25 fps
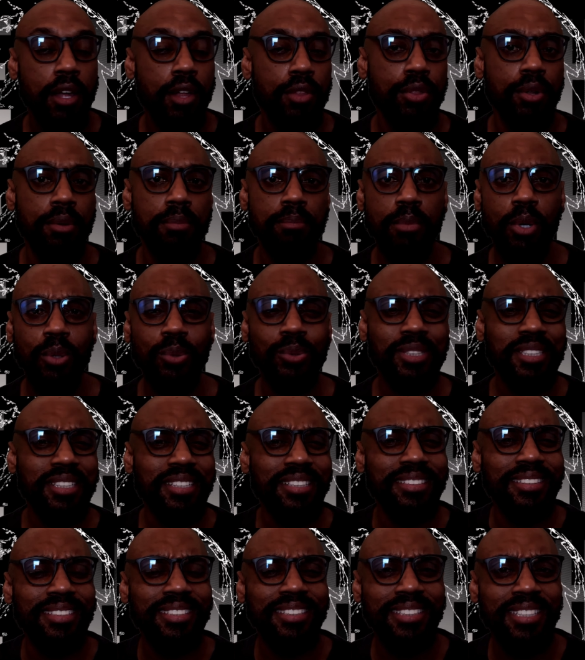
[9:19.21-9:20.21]
The most
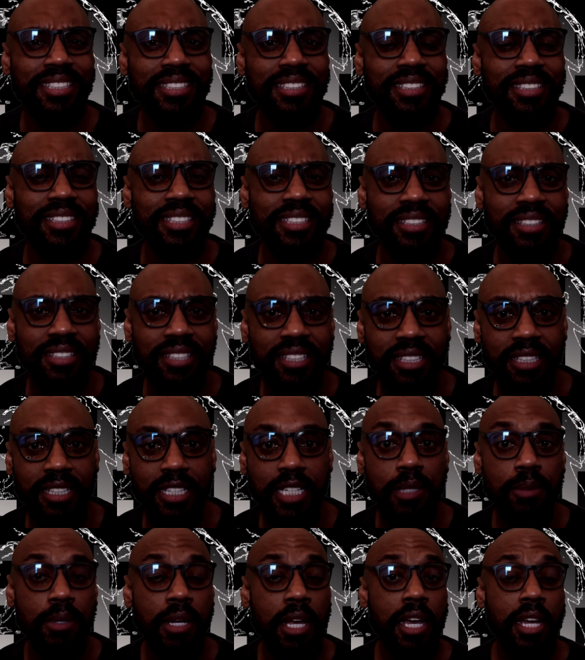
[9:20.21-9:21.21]
consistent
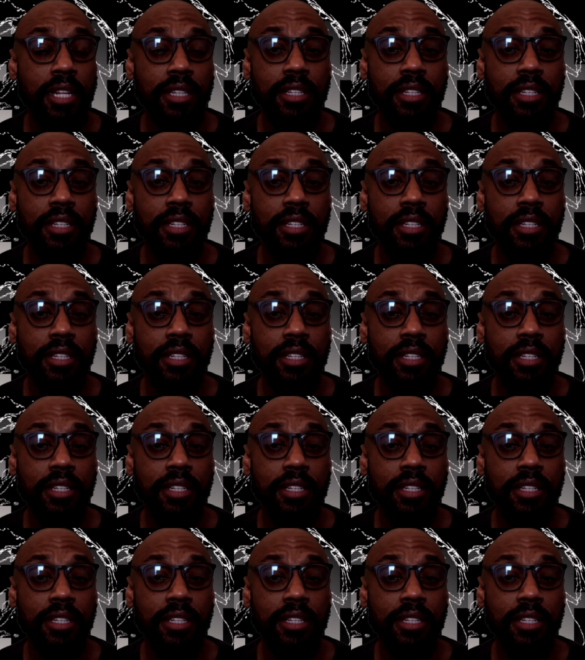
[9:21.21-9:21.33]
team.